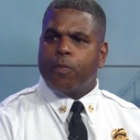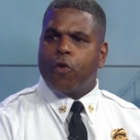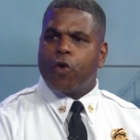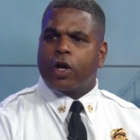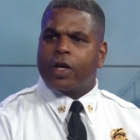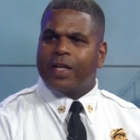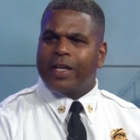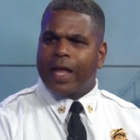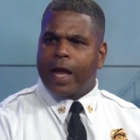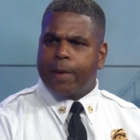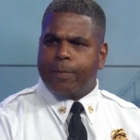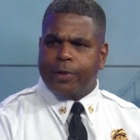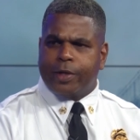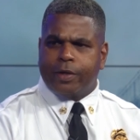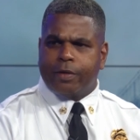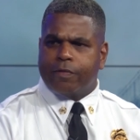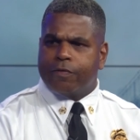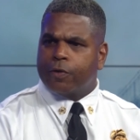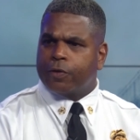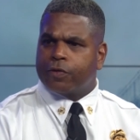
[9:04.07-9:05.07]
more
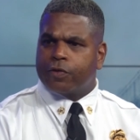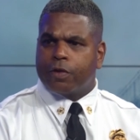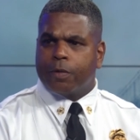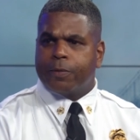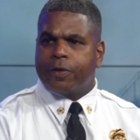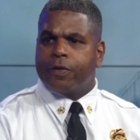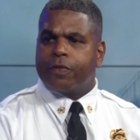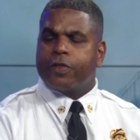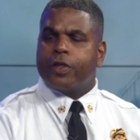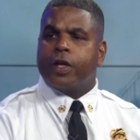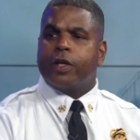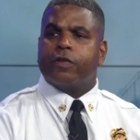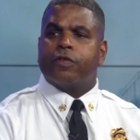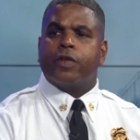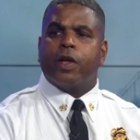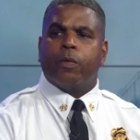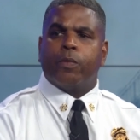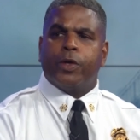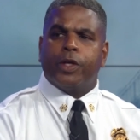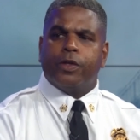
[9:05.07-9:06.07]
collaborative on some of the things
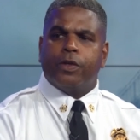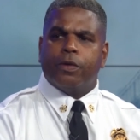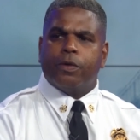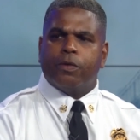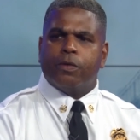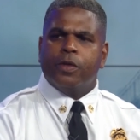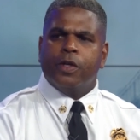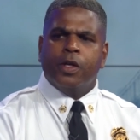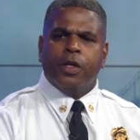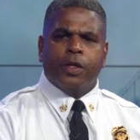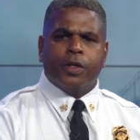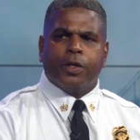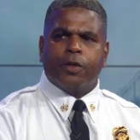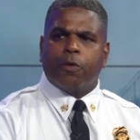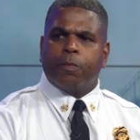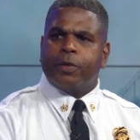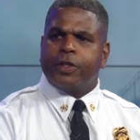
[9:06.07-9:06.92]
that we do, you know,